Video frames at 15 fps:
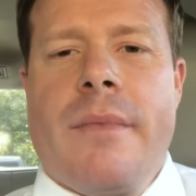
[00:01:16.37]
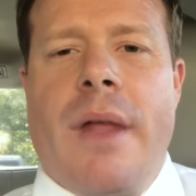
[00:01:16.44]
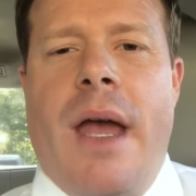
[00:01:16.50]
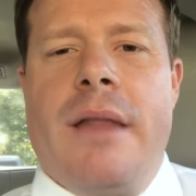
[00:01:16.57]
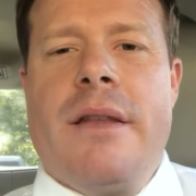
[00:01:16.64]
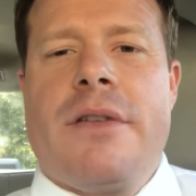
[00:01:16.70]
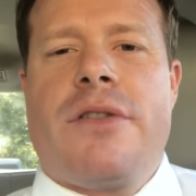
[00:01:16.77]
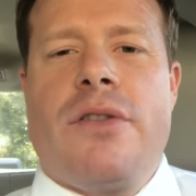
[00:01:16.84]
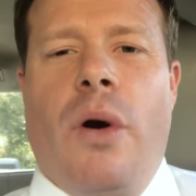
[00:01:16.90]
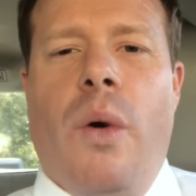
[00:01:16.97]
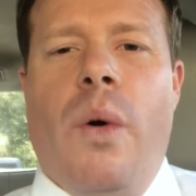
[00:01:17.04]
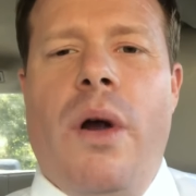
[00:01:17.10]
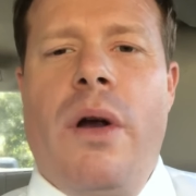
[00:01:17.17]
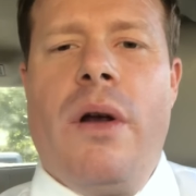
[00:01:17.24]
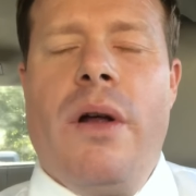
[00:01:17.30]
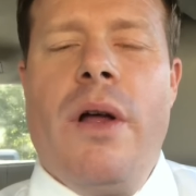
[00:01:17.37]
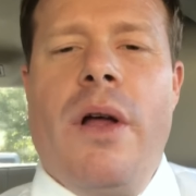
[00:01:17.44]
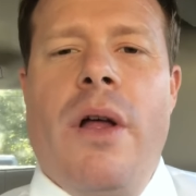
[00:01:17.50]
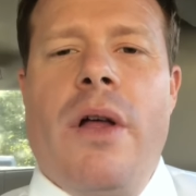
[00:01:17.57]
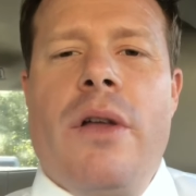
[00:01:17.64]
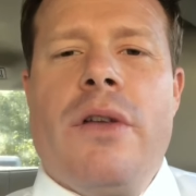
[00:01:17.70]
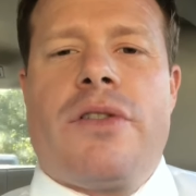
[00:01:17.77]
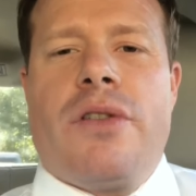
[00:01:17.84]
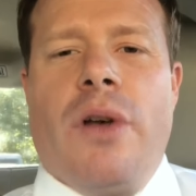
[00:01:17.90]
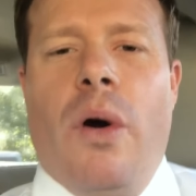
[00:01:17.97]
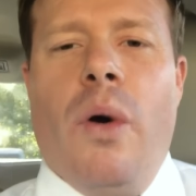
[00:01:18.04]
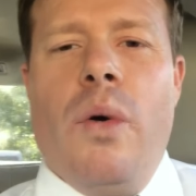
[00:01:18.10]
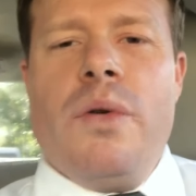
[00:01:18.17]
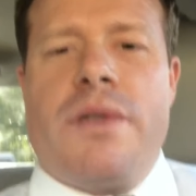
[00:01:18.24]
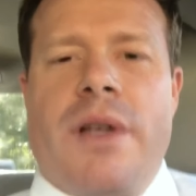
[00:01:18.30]
And the sower
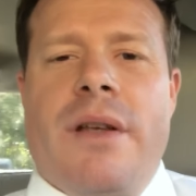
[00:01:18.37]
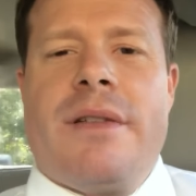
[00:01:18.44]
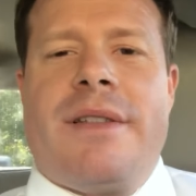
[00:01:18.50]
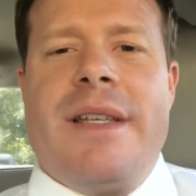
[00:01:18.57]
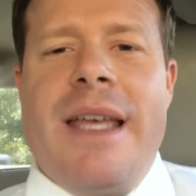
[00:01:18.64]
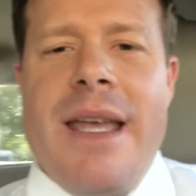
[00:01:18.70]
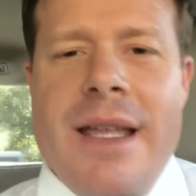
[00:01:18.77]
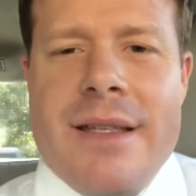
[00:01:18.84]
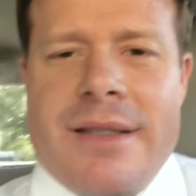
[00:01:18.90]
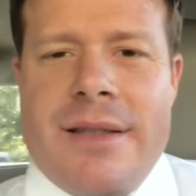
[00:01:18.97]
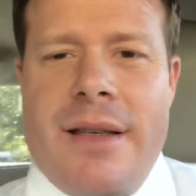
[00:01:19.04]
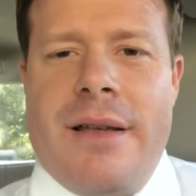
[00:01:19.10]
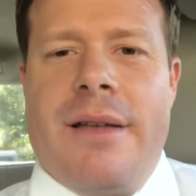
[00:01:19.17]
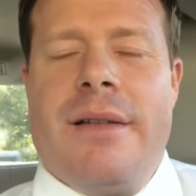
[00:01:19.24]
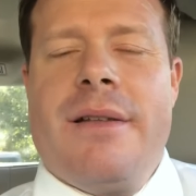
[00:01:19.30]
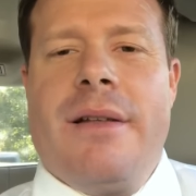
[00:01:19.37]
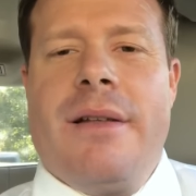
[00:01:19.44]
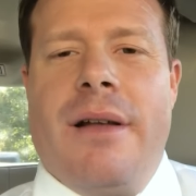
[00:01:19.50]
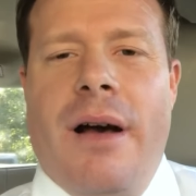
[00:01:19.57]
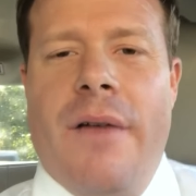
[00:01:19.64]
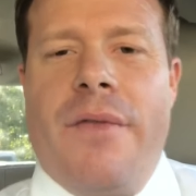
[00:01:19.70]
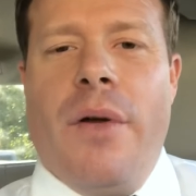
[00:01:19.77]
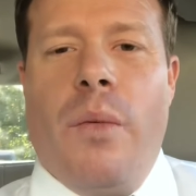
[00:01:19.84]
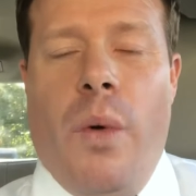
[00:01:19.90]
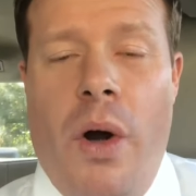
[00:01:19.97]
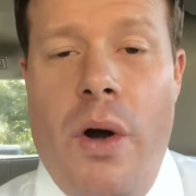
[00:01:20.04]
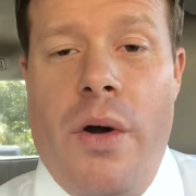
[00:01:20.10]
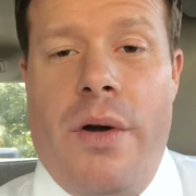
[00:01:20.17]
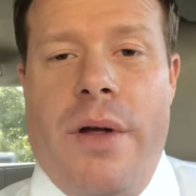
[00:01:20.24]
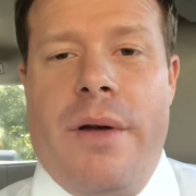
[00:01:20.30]
sows seeds of the
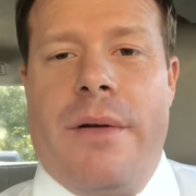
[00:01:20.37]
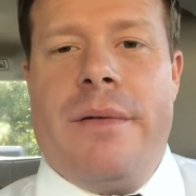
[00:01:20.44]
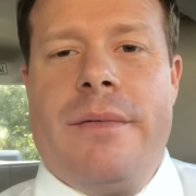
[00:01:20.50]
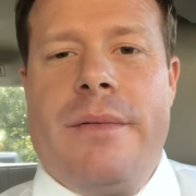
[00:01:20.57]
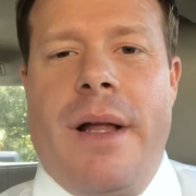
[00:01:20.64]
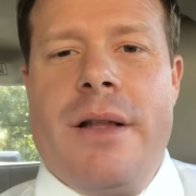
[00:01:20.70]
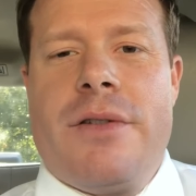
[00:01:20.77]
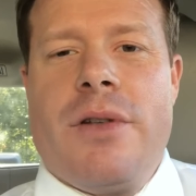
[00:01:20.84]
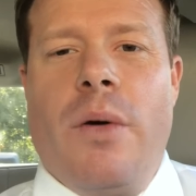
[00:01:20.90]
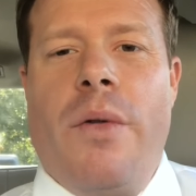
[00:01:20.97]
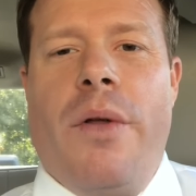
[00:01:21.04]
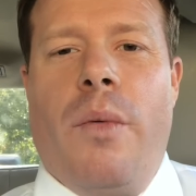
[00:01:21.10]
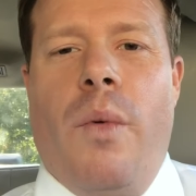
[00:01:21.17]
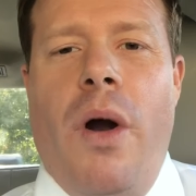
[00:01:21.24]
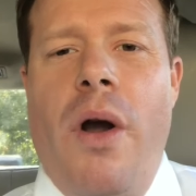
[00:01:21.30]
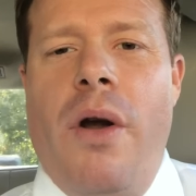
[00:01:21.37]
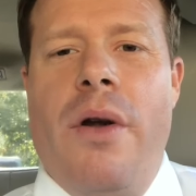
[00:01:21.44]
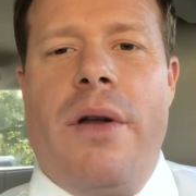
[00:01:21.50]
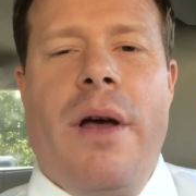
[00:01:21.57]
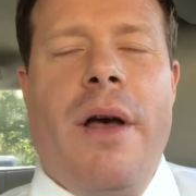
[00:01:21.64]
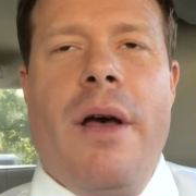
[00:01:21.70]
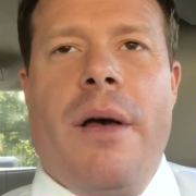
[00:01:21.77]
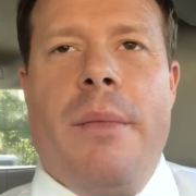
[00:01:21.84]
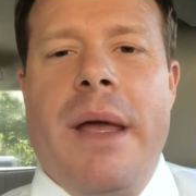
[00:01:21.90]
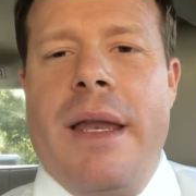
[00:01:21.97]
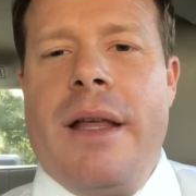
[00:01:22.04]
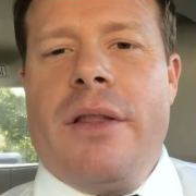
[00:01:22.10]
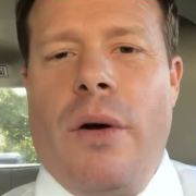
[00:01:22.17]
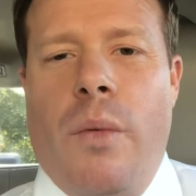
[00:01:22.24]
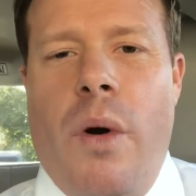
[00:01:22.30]
word. And so the word,
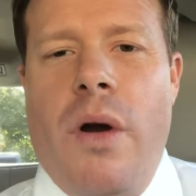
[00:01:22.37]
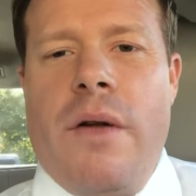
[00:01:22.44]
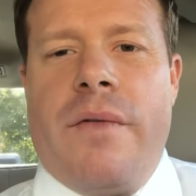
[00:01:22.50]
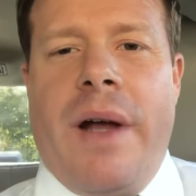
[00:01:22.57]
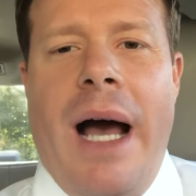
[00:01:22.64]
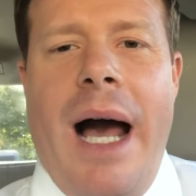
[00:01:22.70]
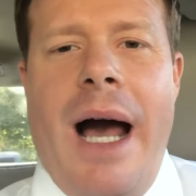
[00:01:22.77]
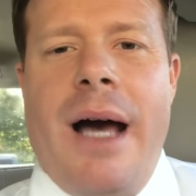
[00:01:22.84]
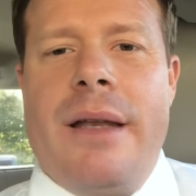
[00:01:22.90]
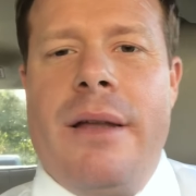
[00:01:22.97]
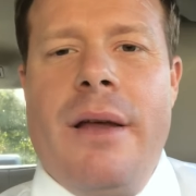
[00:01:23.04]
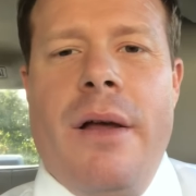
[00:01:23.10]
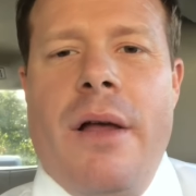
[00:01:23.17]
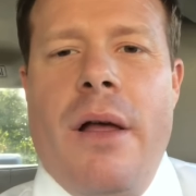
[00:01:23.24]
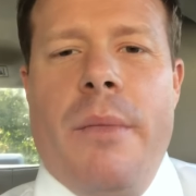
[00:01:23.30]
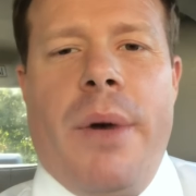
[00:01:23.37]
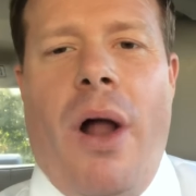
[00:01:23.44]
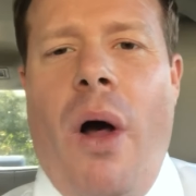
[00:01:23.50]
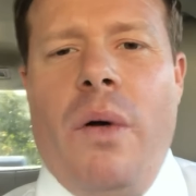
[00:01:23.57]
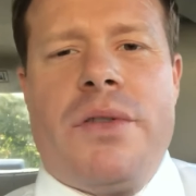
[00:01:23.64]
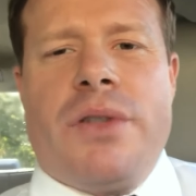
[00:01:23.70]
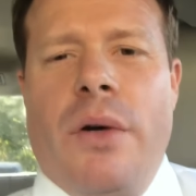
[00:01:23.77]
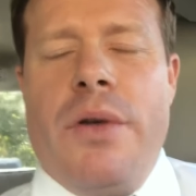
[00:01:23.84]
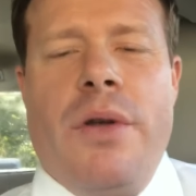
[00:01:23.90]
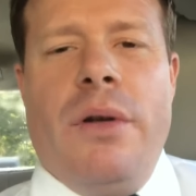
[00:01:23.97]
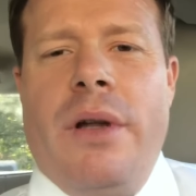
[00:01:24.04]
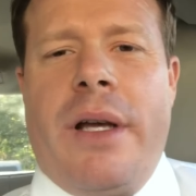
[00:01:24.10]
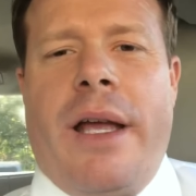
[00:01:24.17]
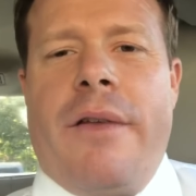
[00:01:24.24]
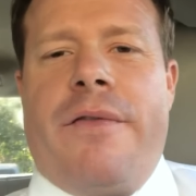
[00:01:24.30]
meaning the word of God, but also you
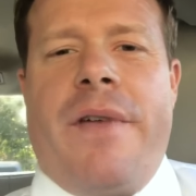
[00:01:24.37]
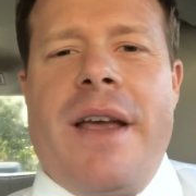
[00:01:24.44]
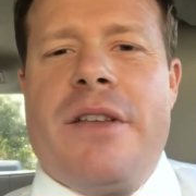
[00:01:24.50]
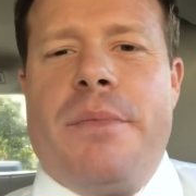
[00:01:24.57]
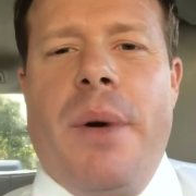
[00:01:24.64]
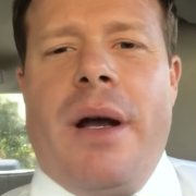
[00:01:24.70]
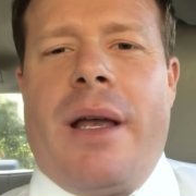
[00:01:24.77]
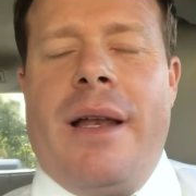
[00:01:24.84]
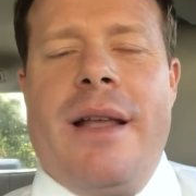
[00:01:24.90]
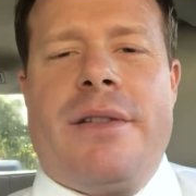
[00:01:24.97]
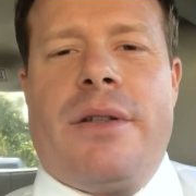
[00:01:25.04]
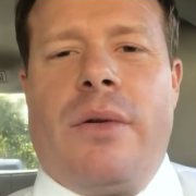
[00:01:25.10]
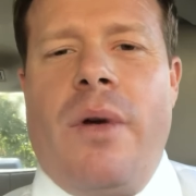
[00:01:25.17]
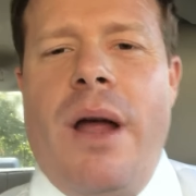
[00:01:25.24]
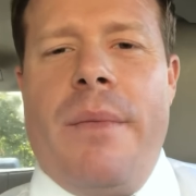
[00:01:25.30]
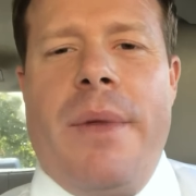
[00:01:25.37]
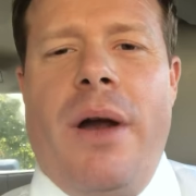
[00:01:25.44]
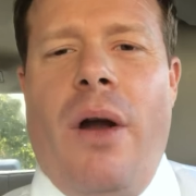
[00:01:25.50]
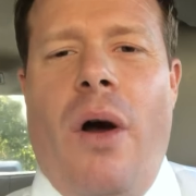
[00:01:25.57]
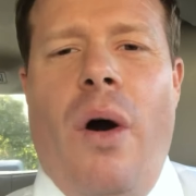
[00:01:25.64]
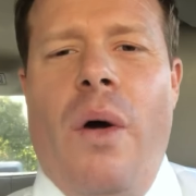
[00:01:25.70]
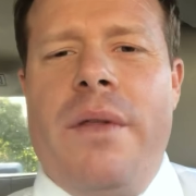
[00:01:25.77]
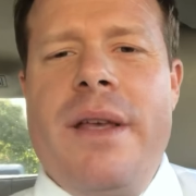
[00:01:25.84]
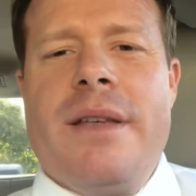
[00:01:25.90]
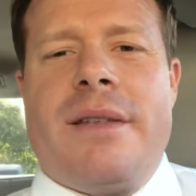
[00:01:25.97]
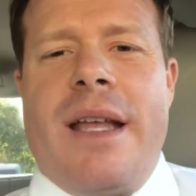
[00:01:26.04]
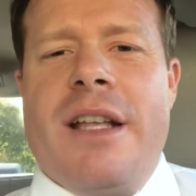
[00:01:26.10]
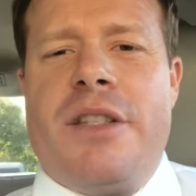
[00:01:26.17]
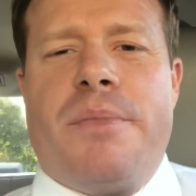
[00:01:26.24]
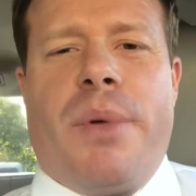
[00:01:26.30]
look at Facebook and Instagram, there are all these
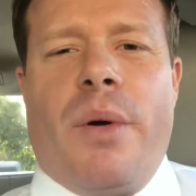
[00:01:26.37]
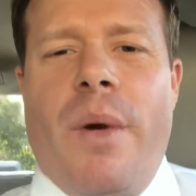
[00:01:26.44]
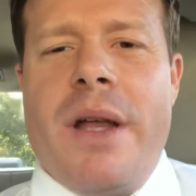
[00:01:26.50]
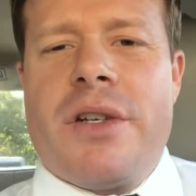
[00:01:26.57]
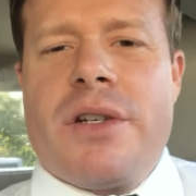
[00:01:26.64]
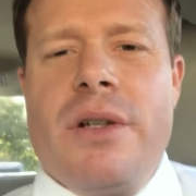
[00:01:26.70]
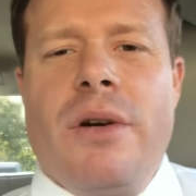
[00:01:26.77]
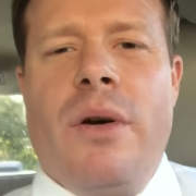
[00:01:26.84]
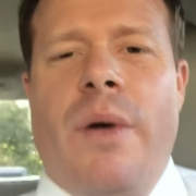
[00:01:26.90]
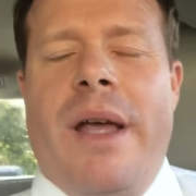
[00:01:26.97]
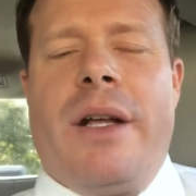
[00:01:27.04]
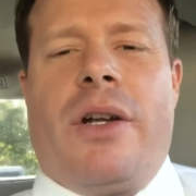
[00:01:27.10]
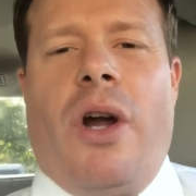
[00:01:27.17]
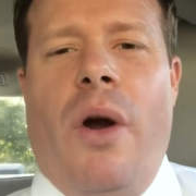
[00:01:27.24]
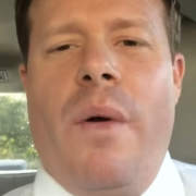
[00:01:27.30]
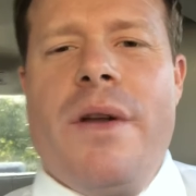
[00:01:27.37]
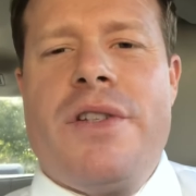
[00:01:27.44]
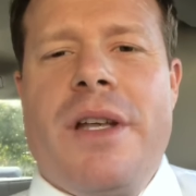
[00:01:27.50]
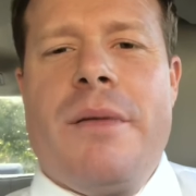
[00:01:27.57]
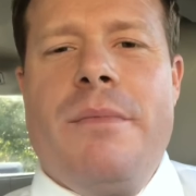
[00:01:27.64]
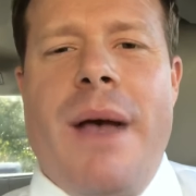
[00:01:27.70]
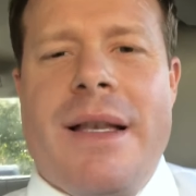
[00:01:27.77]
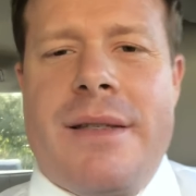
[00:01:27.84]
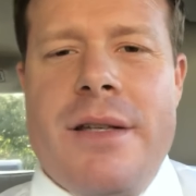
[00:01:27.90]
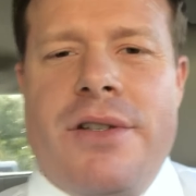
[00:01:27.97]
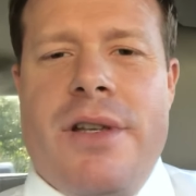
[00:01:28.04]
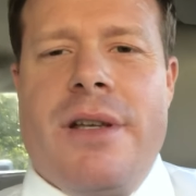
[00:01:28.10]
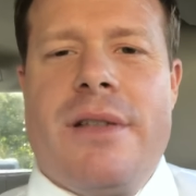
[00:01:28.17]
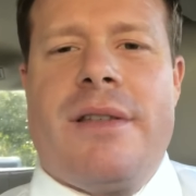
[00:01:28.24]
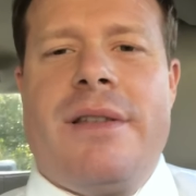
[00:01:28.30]
inspirational, encouraging
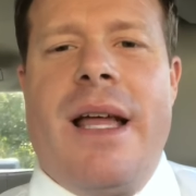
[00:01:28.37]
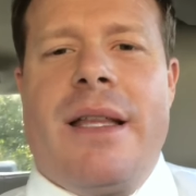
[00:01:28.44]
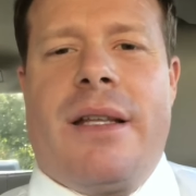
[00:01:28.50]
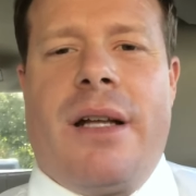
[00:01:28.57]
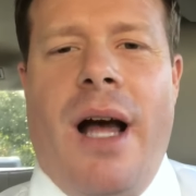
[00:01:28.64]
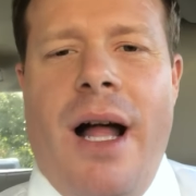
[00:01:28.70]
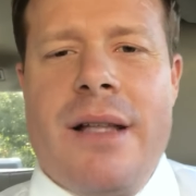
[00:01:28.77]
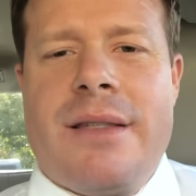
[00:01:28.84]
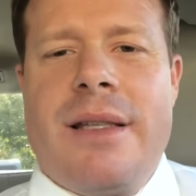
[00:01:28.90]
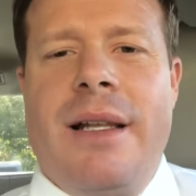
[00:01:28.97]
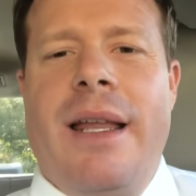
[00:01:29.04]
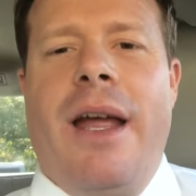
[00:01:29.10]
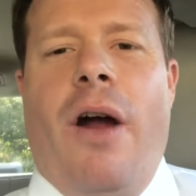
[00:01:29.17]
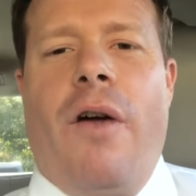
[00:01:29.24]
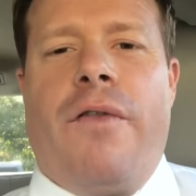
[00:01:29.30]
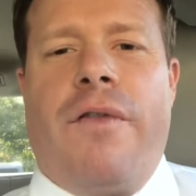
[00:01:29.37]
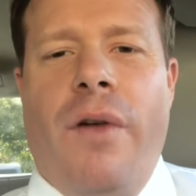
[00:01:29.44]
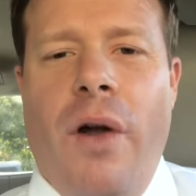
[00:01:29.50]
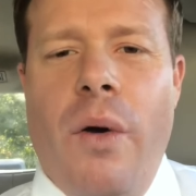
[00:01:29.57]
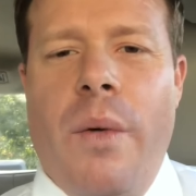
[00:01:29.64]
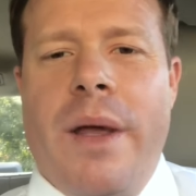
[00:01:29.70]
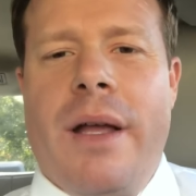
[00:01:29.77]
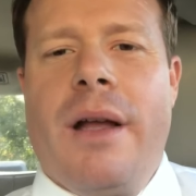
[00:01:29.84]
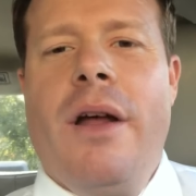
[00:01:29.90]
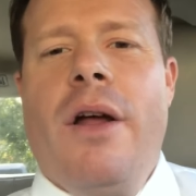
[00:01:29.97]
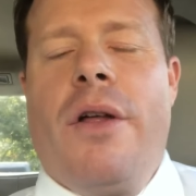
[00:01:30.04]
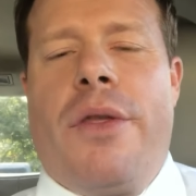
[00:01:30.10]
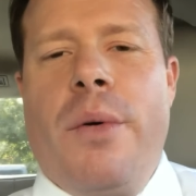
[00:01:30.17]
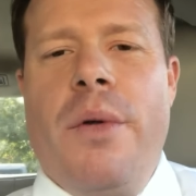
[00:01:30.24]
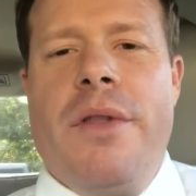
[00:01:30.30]
messages that constantly are flowing
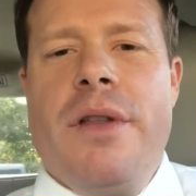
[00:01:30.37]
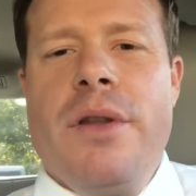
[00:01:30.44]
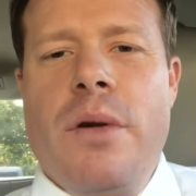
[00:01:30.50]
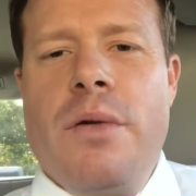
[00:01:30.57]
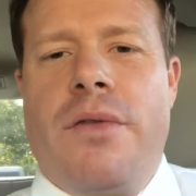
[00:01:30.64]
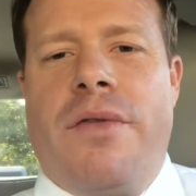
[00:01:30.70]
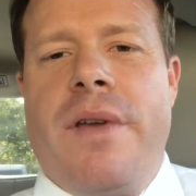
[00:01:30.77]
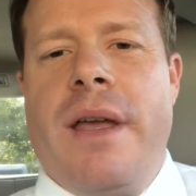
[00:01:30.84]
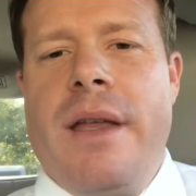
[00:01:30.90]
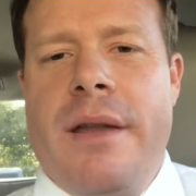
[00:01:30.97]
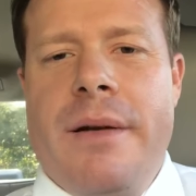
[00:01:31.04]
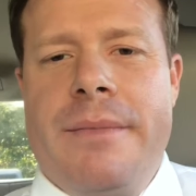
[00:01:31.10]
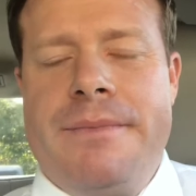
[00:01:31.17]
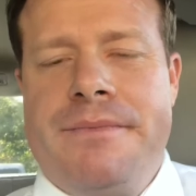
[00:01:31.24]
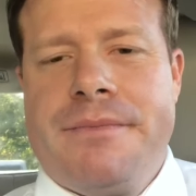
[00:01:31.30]
through the news feed.